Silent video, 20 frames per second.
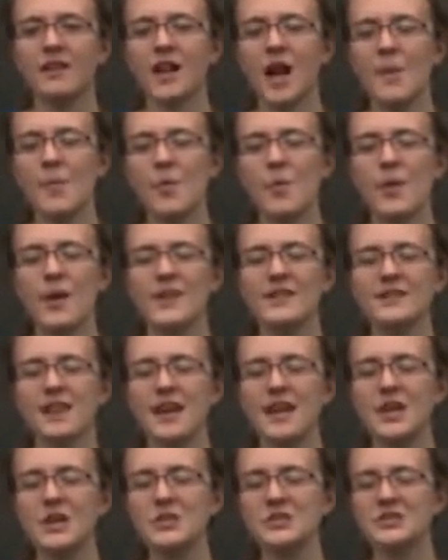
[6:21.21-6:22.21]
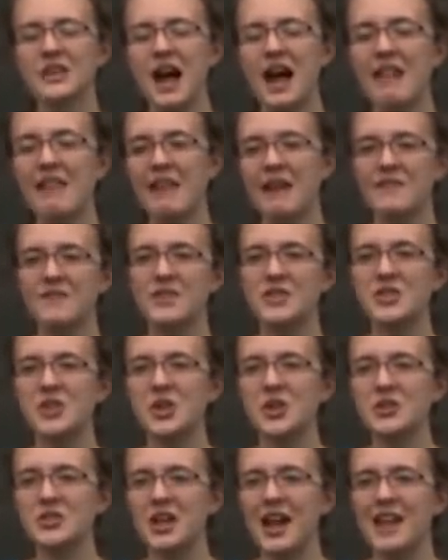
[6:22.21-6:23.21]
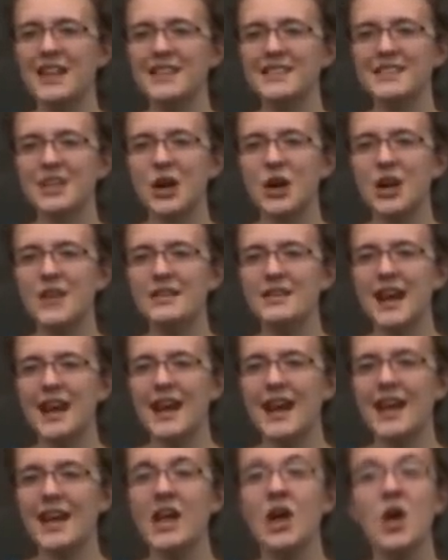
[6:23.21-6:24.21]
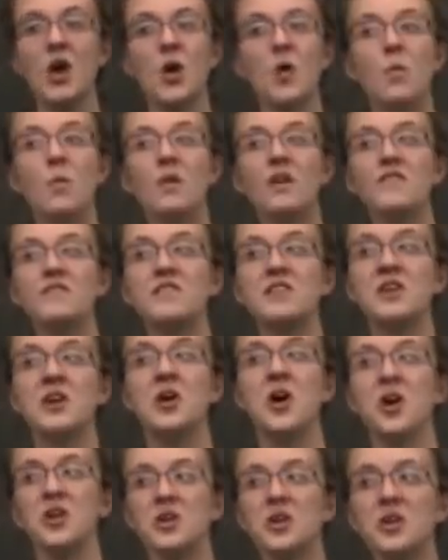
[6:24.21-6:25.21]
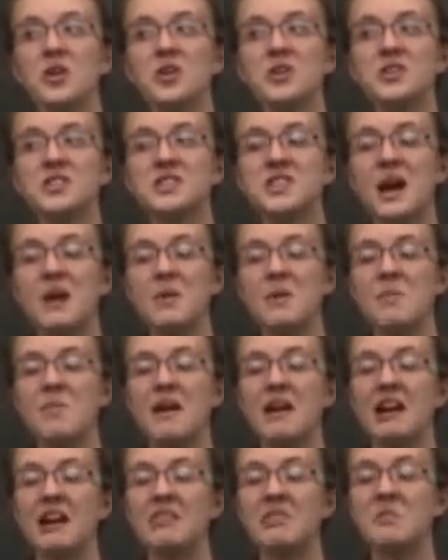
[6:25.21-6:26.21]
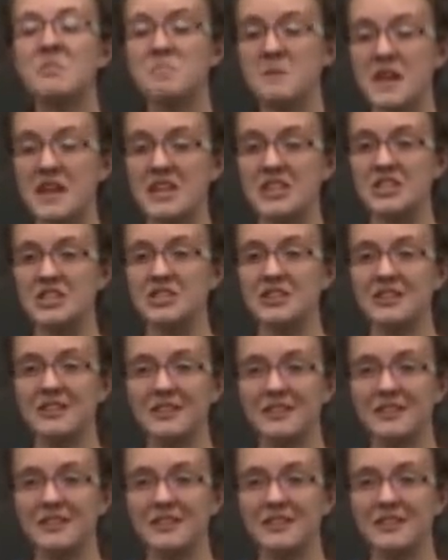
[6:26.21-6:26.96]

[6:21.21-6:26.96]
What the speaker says: A couple weeks later, Scott left the church and started dating one of the hookers that we met on the beach.